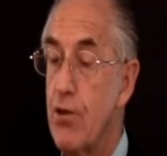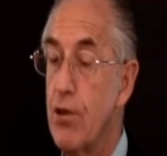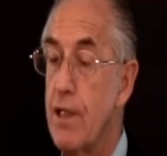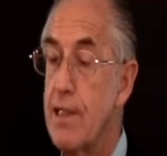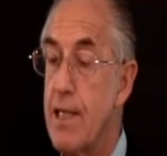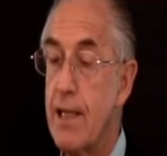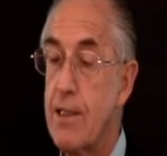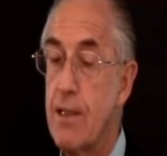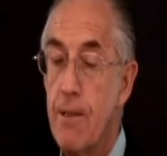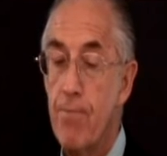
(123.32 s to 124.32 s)

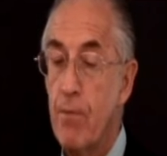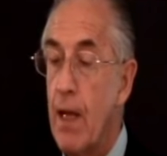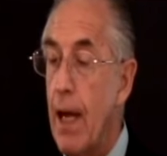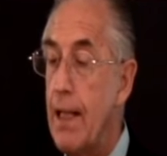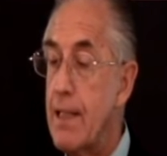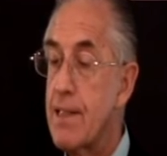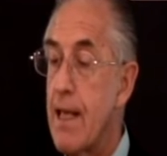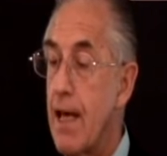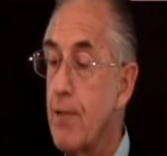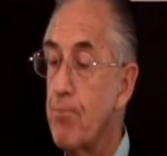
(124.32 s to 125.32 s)
36. And he
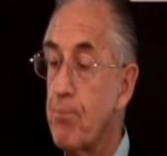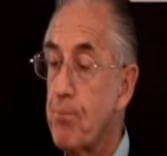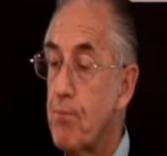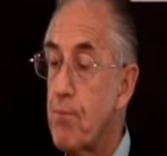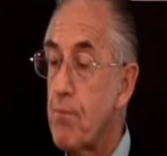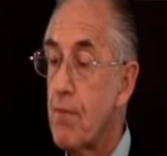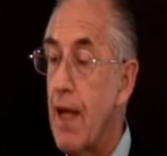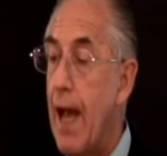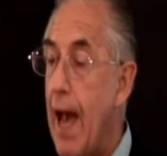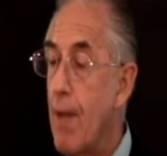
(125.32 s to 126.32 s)
said,
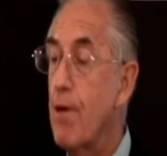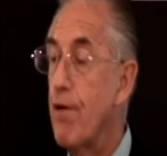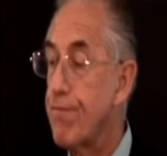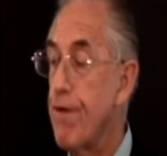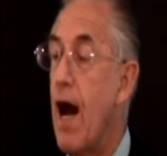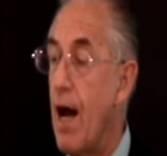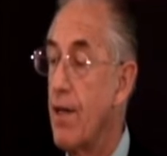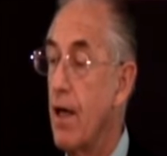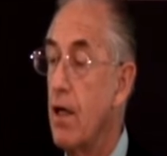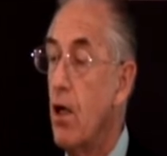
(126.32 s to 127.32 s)
Abba
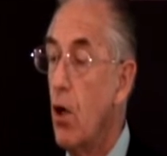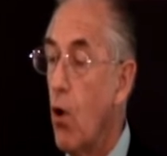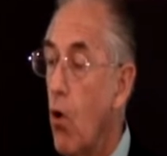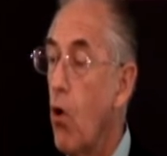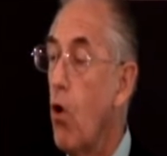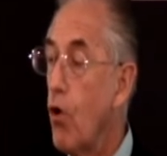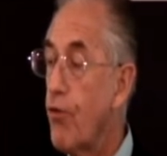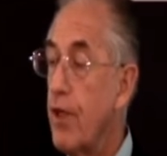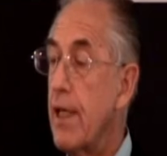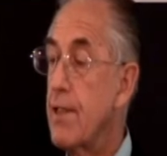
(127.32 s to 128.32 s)
Father, all
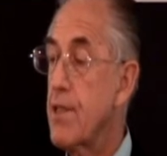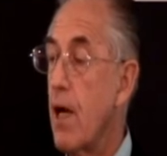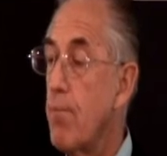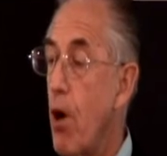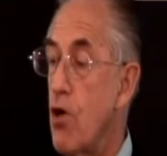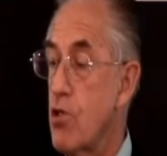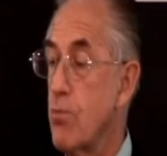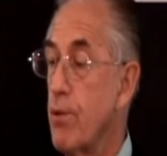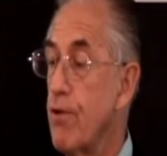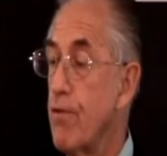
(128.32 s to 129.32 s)
things are
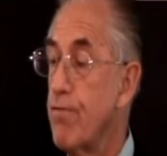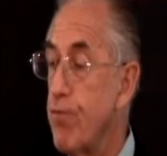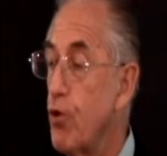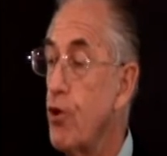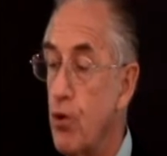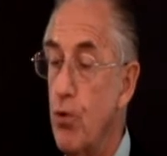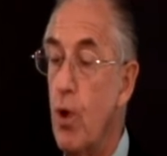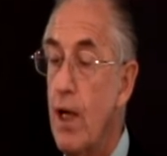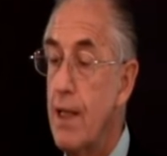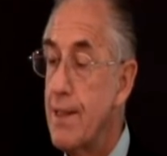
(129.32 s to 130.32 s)
possible for
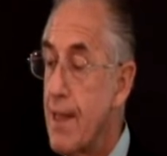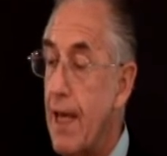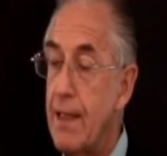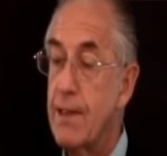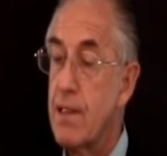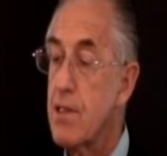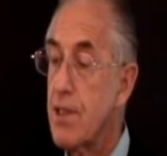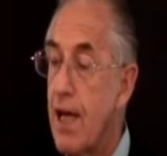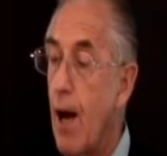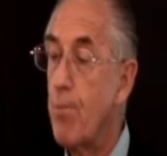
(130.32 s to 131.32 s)
you. Take this
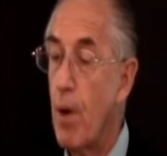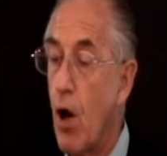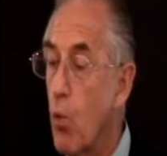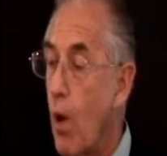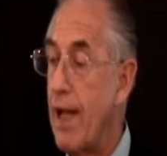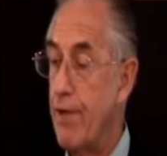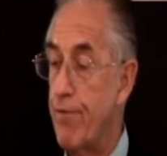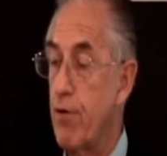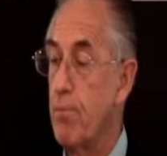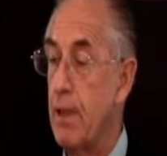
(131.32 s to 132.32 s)
cup away
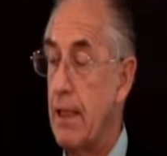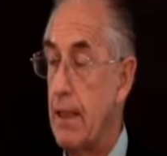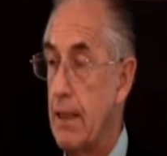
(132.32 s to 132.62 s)
from me.